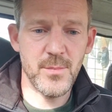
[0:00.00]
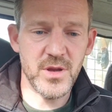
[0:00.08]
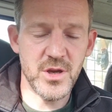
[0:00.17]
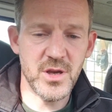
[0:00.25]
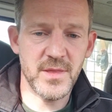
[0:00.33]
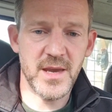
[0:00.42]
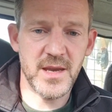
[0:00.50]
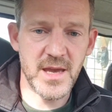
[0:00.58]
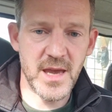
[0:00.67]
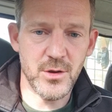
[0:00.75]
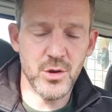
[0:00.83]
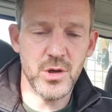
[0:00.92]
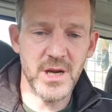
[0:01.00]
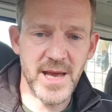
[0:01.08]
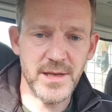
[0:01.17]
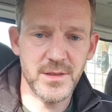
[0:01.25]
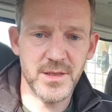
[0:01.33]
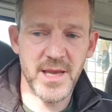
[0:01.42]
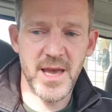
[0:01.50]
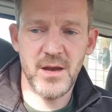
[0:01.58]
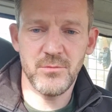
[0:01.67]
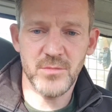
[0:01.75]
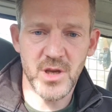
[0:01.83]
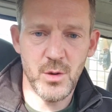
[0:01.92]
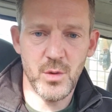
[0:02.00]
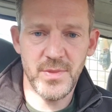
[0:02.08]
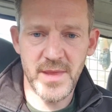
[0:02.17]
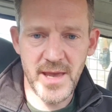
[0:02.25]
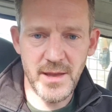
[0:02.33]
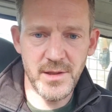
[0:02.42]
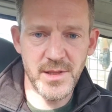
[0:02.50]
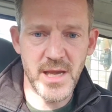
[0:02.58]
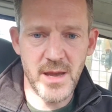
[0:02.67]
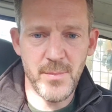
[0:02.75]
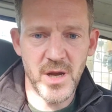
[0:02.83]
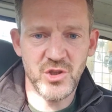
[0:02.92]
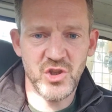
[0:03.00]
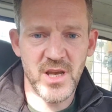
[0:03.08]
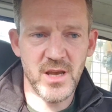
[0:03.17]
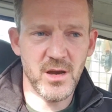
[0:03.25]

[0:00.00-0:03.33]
but you can then get a Google Ads account, go on there, set a budget.